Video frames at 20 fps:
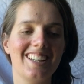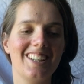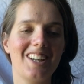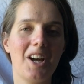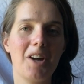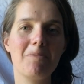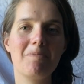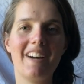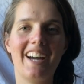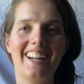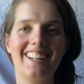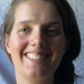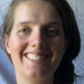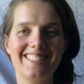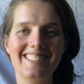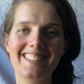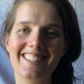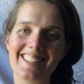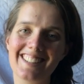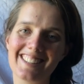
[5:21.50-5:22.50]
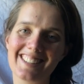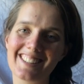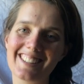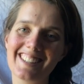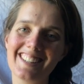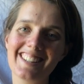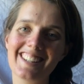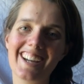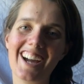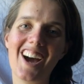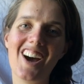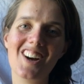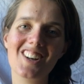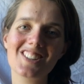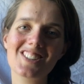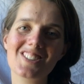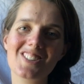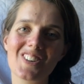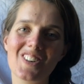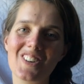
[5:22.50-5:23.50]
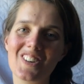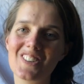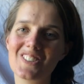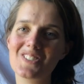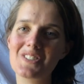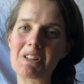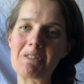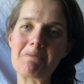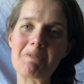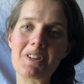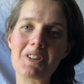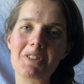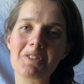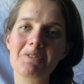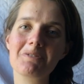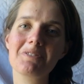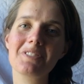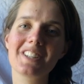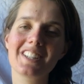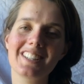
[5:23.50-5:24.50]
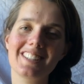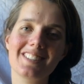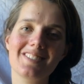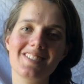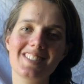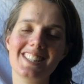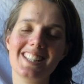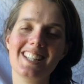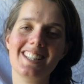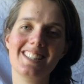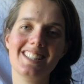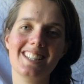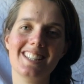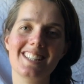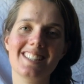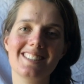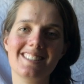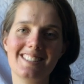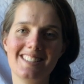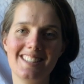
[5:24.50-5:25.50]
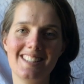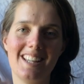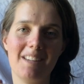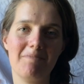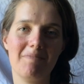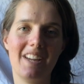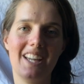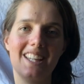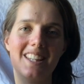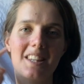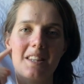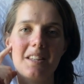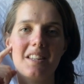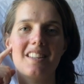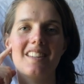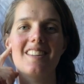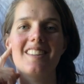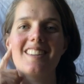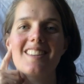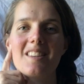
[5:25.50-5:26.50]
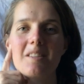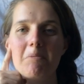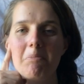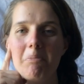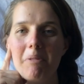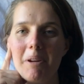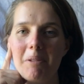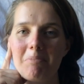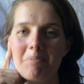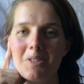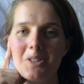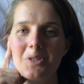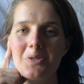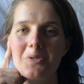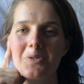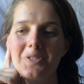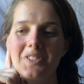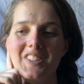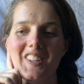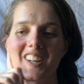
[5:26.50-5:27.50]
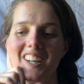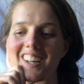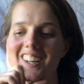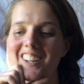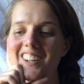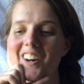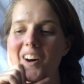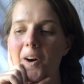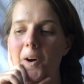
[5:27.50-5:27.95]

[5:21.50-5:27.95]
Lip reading: go back to the cast on and remove some stitches to then make the brim shorter,